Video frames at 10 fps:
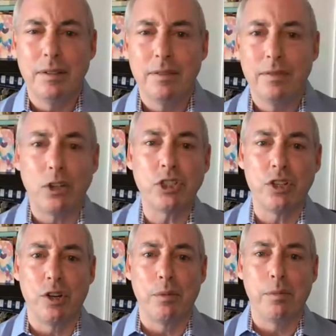but
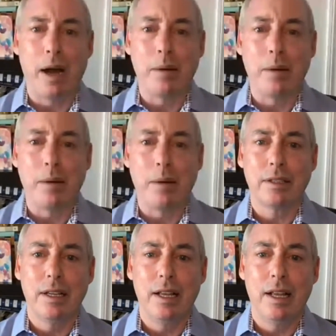closer than Obama.
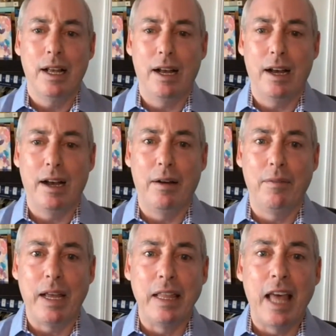
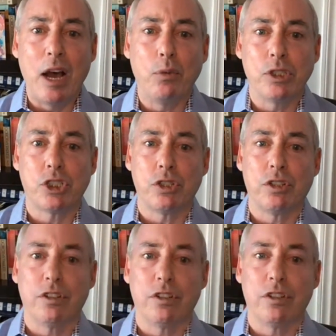And that will
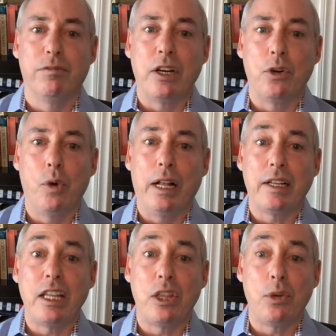serve Biden
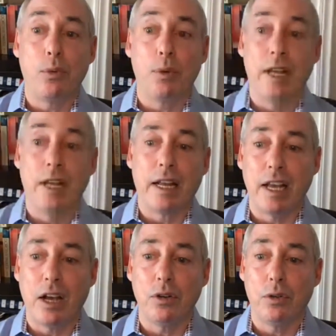well, either with
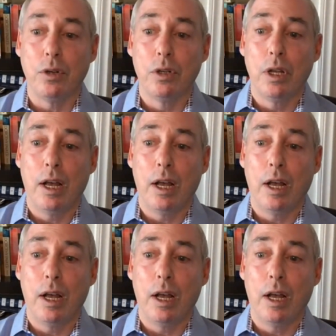Netanyahu